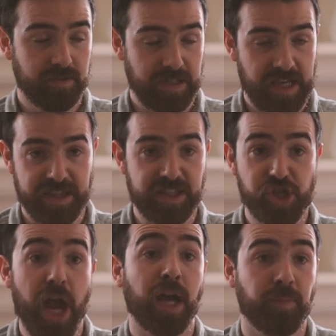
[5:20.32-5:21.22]
hit the
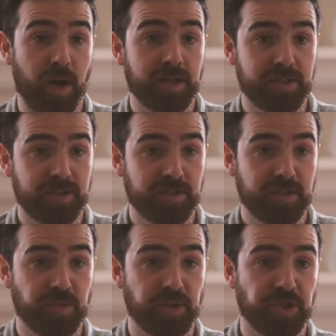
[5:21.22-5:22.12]
jackpot,
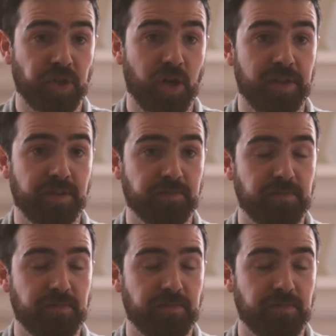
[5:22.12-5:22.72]
is what you call it.